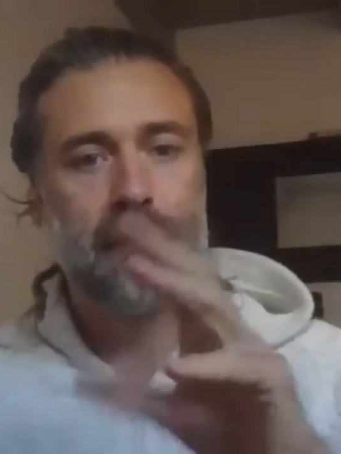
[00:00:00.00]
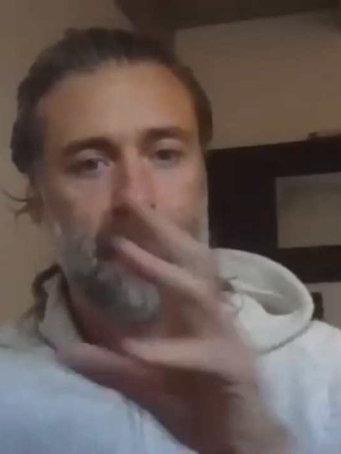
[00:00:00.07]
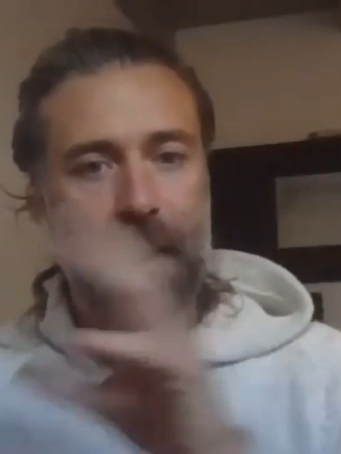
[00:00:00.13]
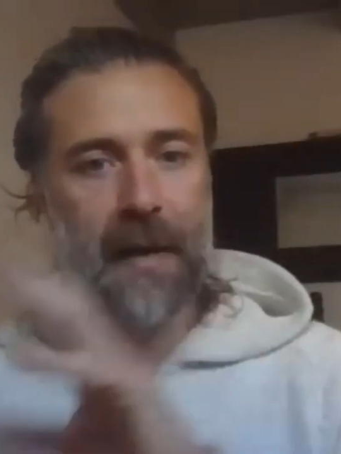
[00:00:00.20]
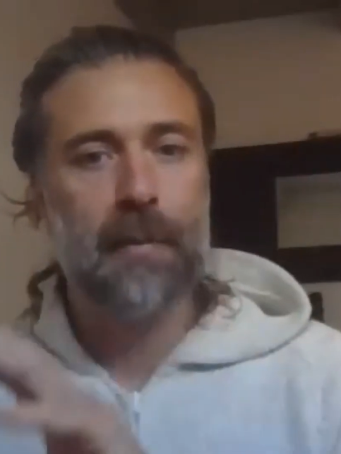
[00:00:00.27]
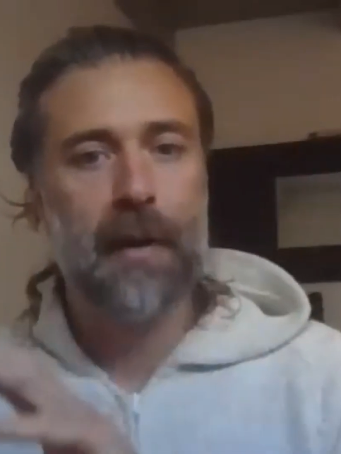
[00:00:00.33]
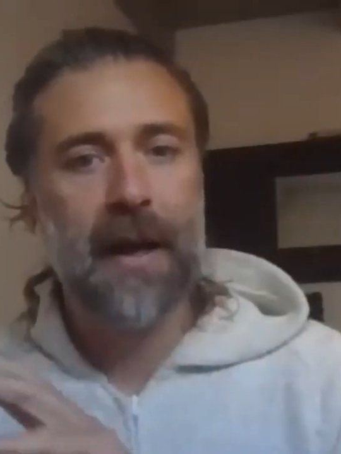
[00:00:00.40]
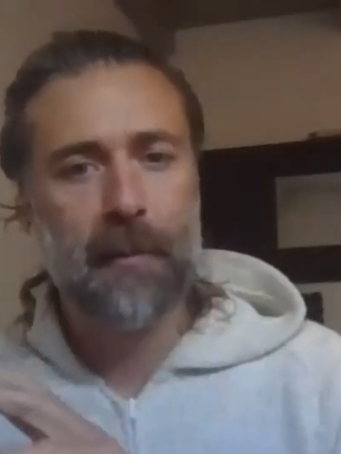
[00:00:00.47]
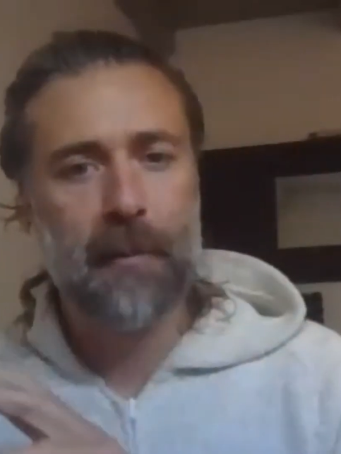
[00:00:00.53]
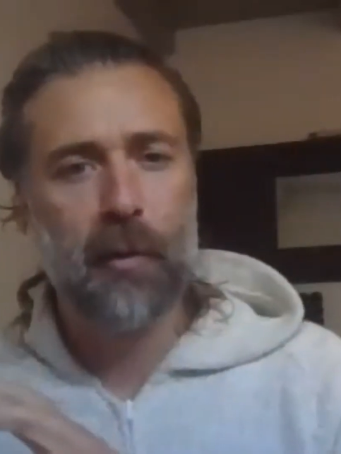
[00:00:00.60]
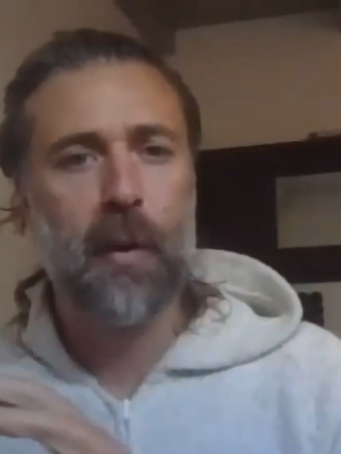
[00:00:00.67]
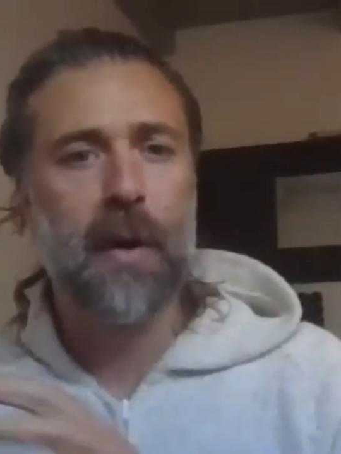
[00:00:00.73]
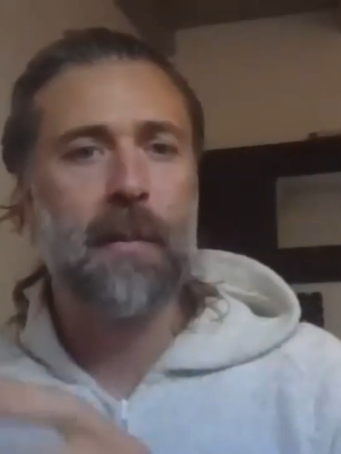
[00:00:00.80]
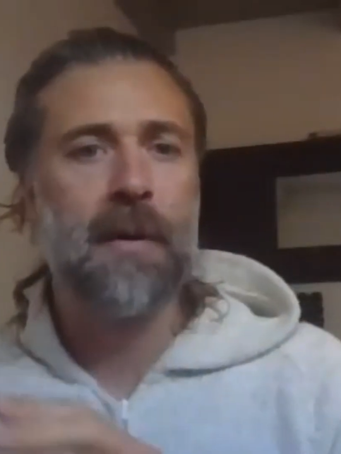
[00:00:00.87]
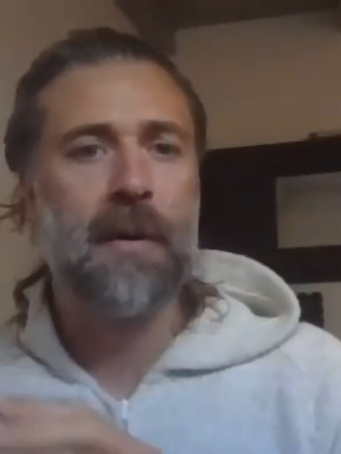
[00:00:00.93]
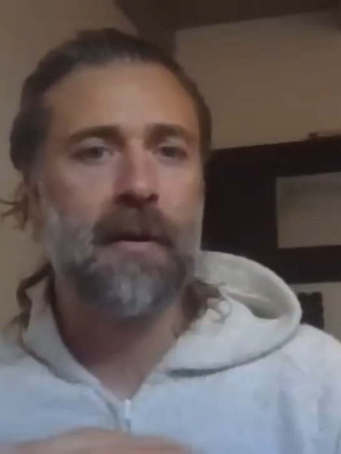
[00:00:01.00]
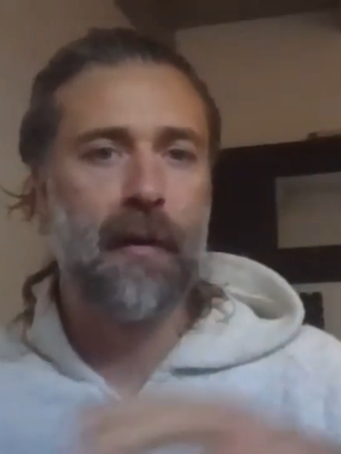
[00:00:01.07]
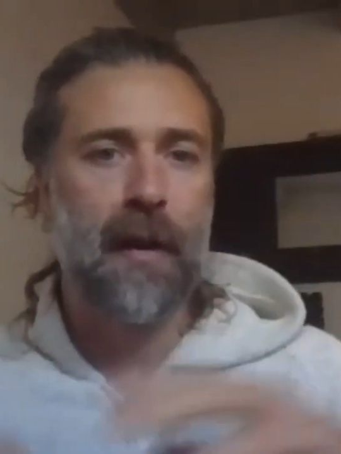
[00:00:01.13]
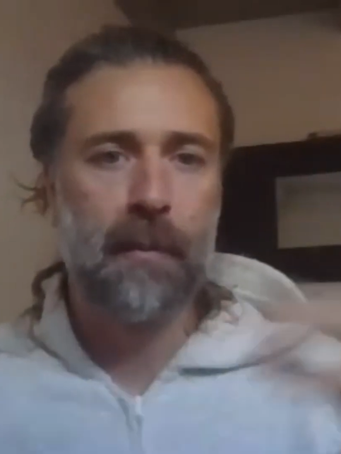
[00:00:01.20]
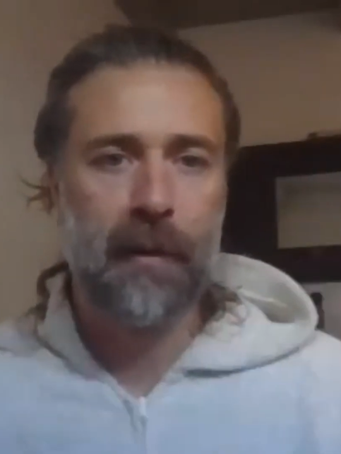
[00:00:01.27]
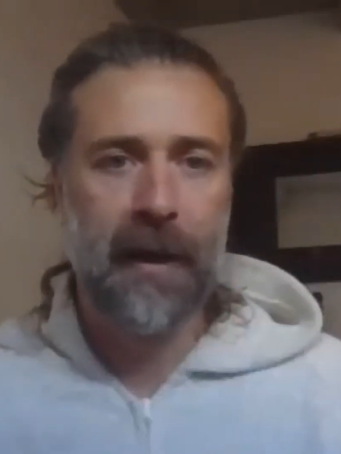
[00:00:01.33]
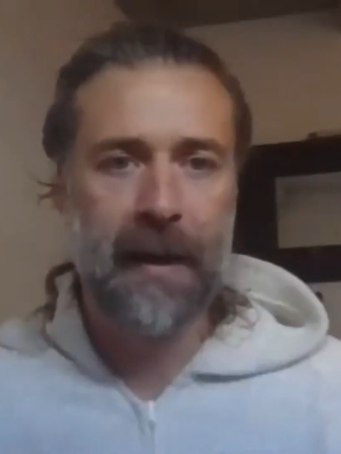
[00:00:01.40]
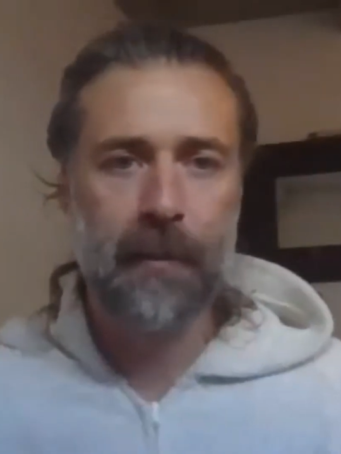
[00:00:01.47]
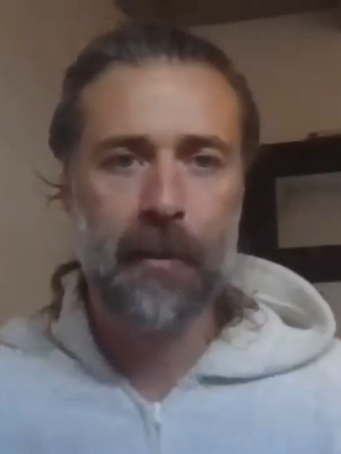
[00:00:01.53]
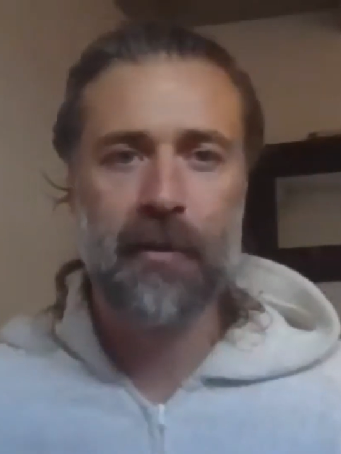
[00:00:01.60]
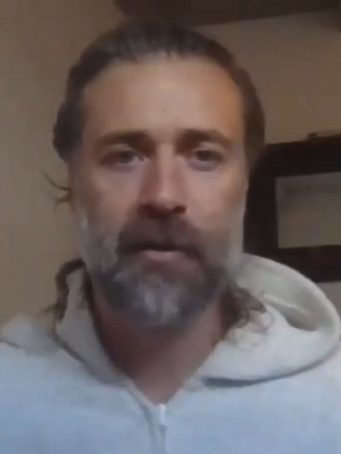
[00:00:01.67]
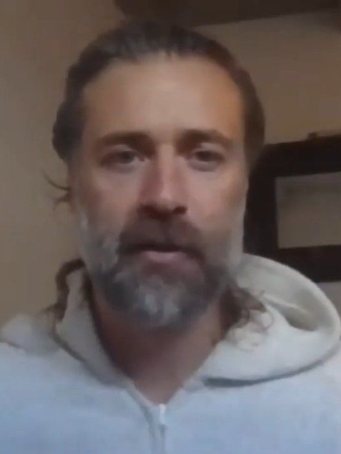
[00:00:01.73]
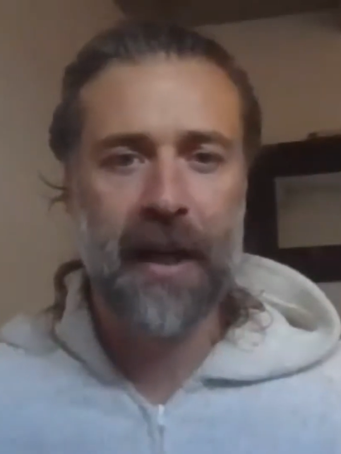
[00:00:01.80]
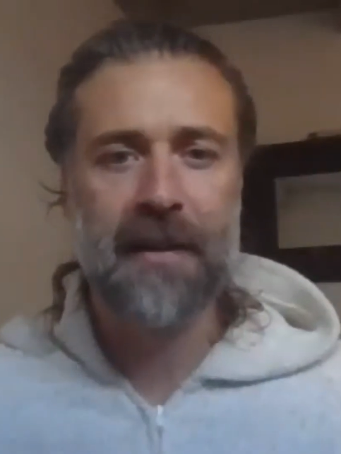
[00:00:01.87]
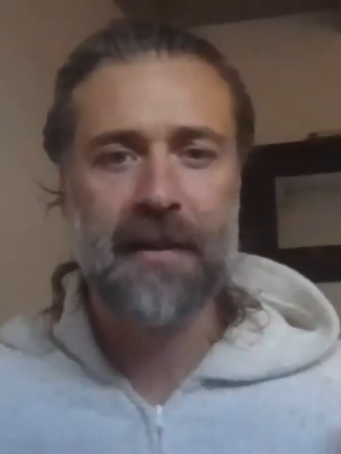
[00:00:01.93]
they blame on women or they blame
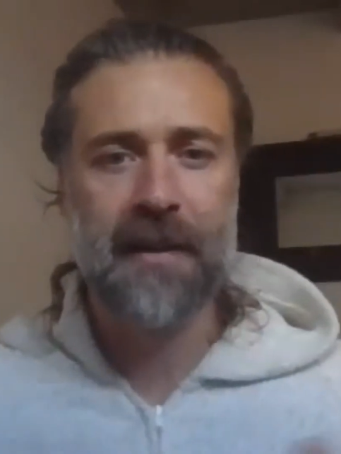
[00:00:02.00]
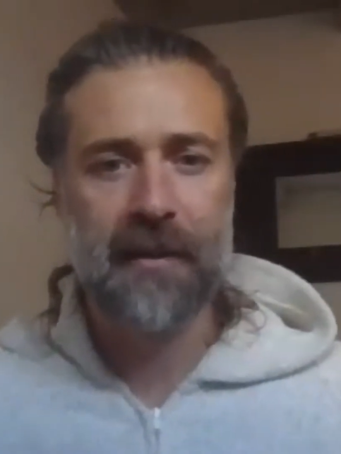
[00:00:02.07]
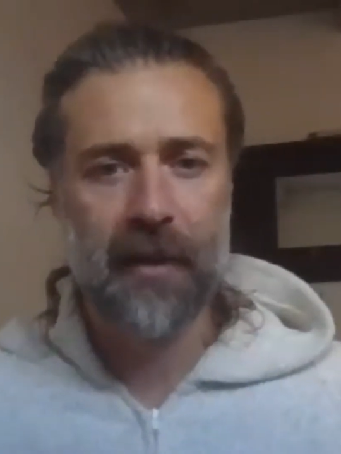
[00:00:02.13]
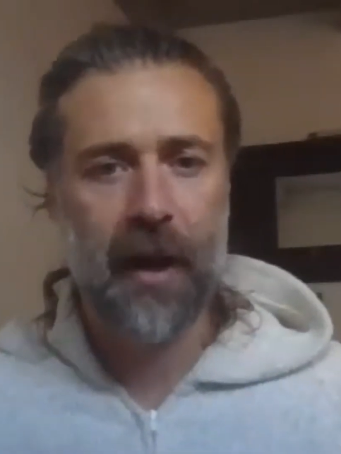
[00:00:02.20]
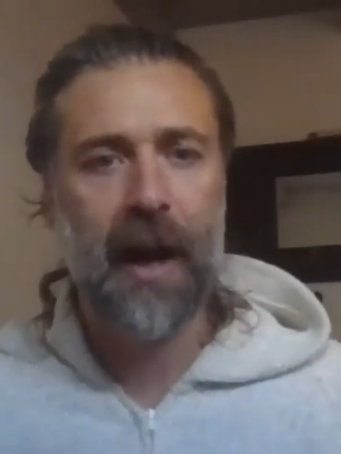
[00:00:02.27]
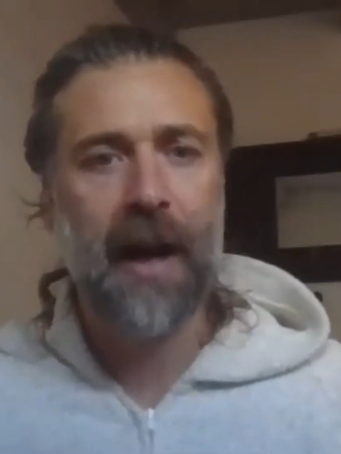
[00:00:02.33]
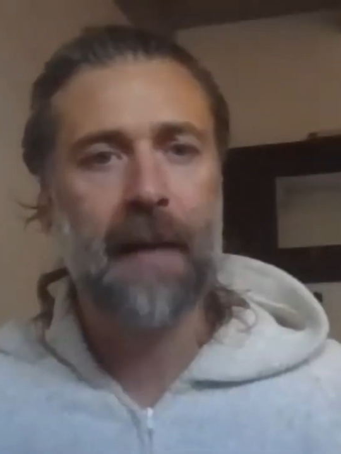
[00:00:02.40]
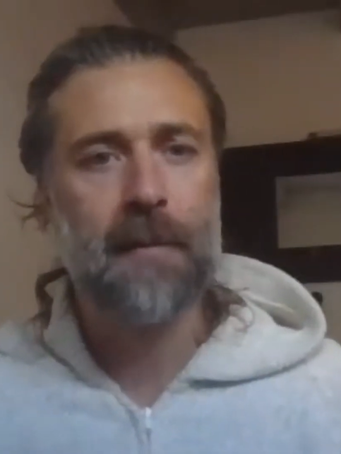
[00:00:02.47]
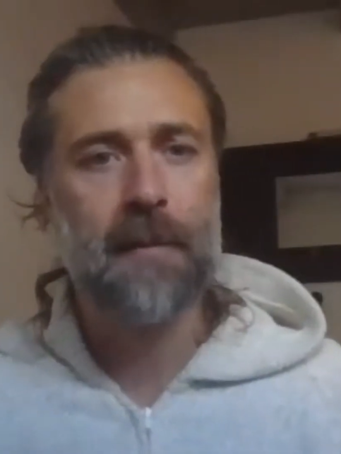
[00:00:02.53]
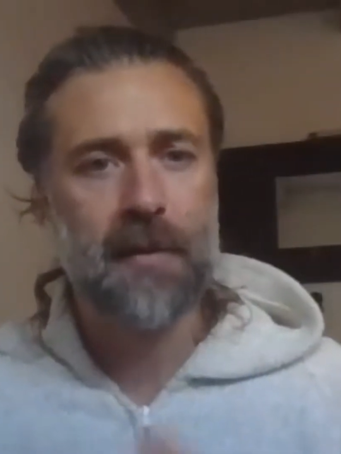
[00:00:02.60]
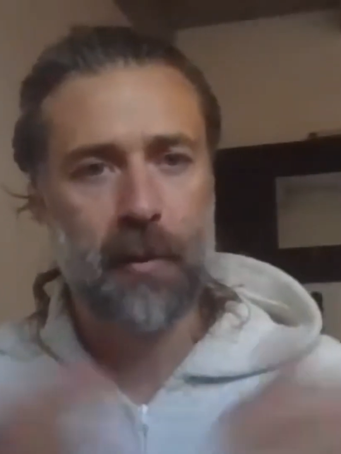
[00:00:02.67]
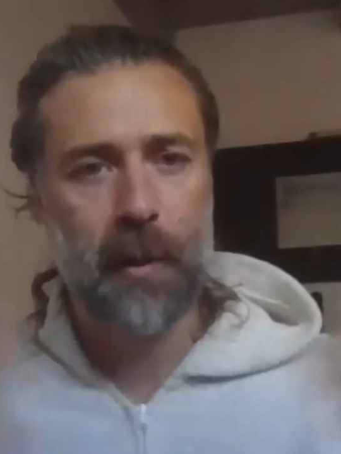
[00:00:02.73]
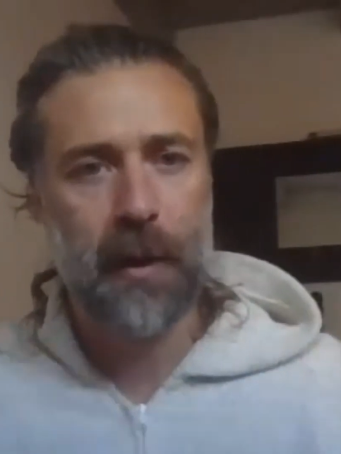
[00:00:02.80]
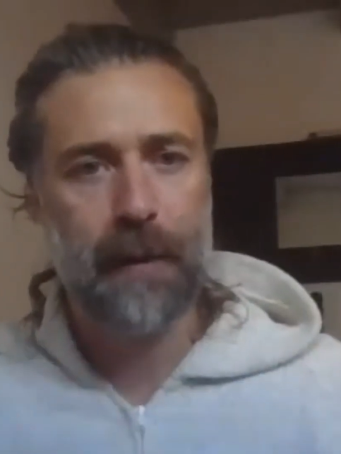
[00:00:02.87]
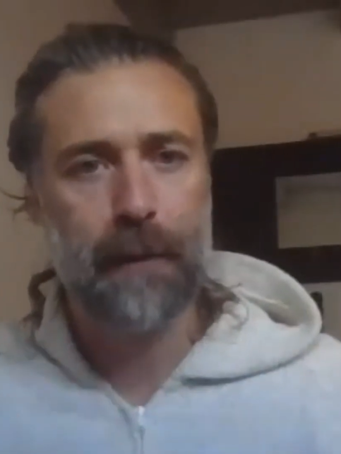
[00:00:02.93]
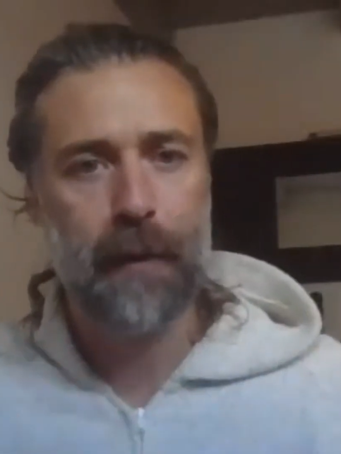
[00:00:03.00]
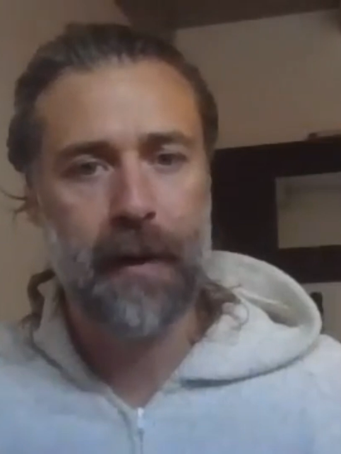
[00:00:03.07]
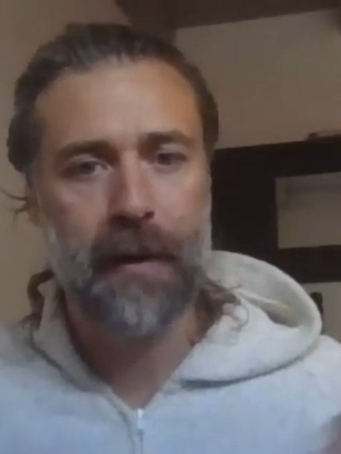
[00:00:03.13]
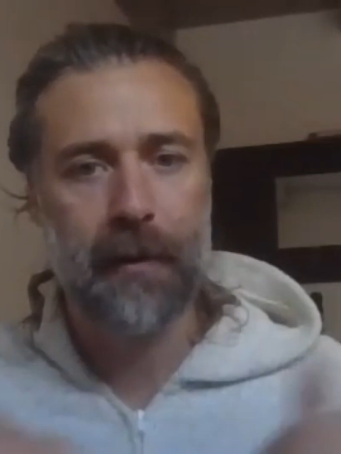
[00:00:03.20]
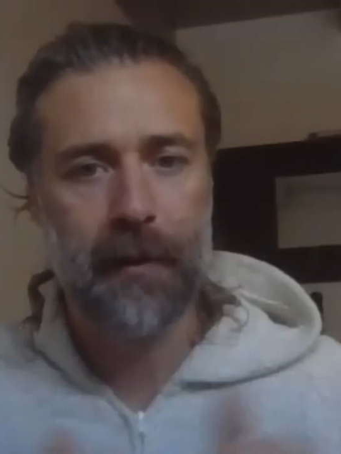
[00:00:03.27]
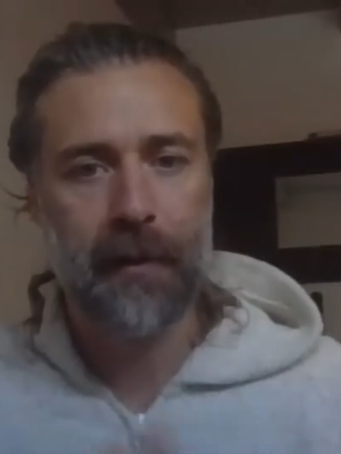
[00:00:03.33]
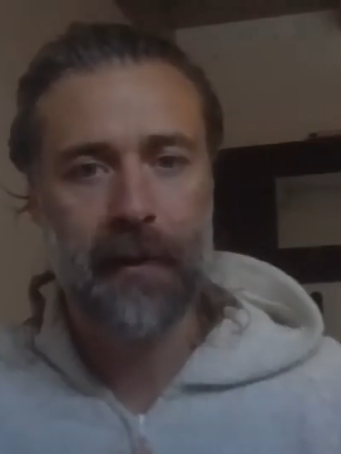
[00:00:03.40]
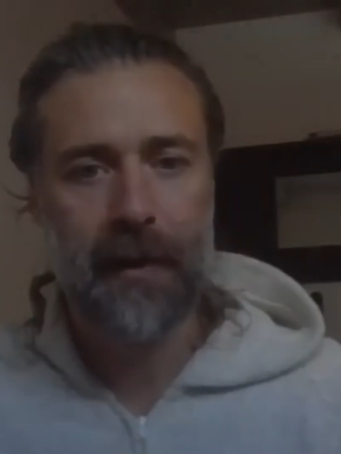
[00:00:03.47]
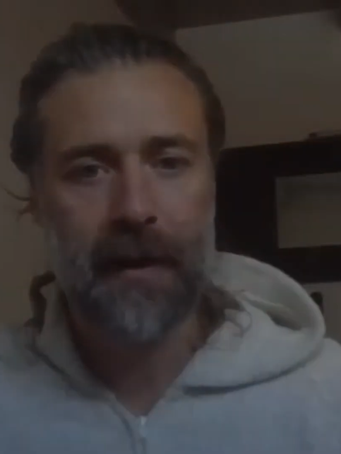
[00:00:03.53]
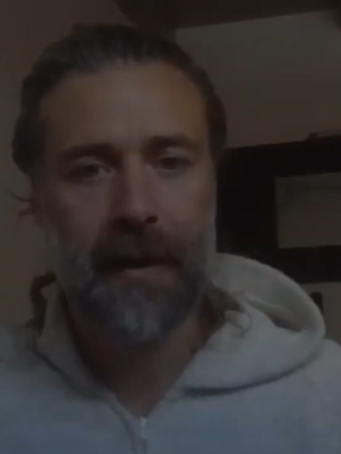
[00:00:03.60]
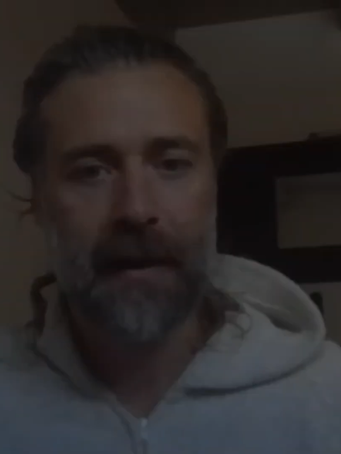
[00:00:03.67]
on changing times or whatever else.